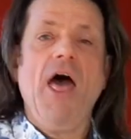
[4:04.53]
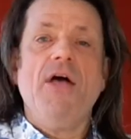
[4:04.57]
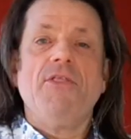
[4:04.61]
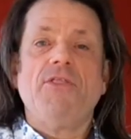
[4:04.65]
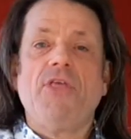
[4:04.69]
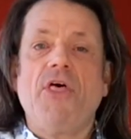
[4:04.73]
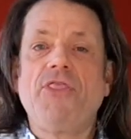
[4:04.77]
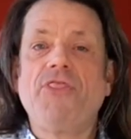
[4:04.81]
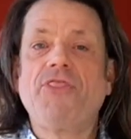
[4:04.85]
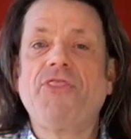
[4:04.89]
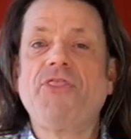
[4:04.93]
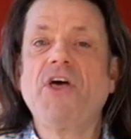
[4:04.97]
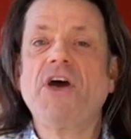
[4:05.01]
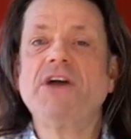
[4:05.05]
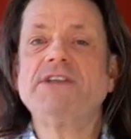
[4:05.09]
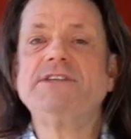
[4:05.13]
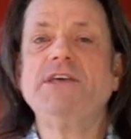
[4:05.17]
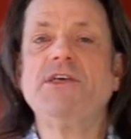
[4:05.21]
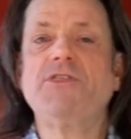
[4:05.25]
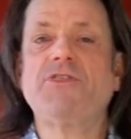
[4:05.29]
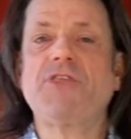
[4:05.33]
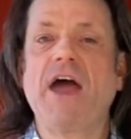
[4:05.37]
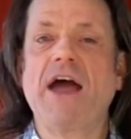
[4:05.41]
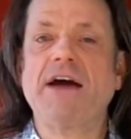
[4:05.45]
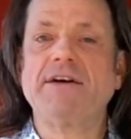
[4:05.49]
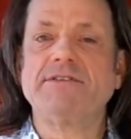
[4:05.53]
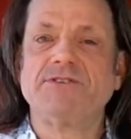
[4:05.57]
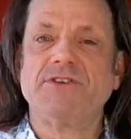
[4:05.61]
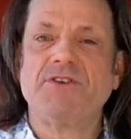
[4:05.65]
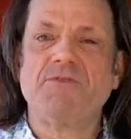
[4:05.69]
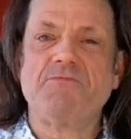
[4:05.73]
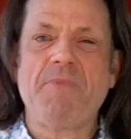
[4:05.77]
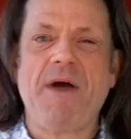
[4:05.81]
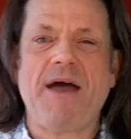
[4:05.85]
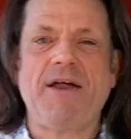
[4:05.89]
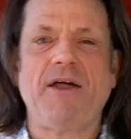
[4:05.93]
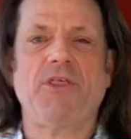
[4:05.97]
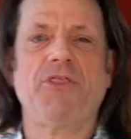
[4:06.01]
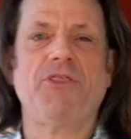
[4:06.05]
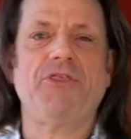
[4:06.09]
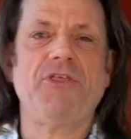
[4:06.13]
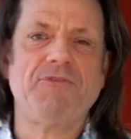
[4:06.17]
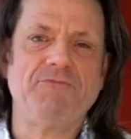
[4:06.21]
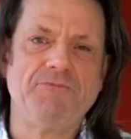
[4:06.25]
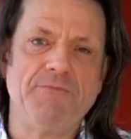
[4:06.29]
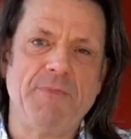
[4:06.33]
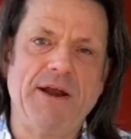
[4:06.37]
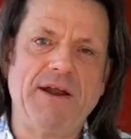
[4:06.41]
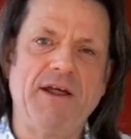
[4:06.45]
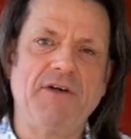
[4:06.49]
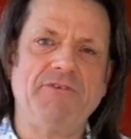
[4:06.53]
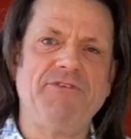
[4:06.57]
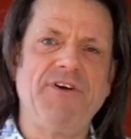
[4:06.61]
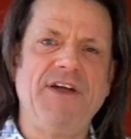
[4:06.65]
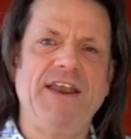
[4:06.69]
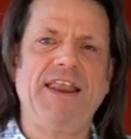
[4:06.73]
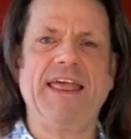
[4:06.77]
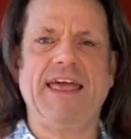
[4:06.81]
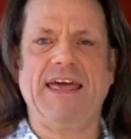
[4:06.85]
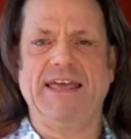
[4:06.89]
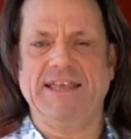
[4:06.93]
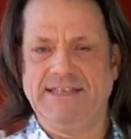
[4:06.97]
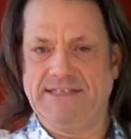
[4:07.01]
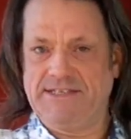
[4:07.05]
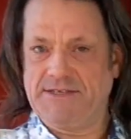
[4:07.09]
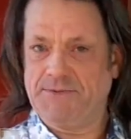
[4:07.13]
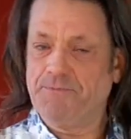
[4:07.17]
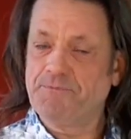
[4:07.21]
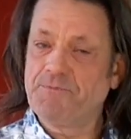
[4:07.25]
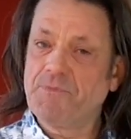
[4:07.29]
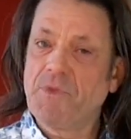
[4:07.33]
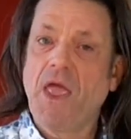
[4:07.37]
the 30,000 Marafedias.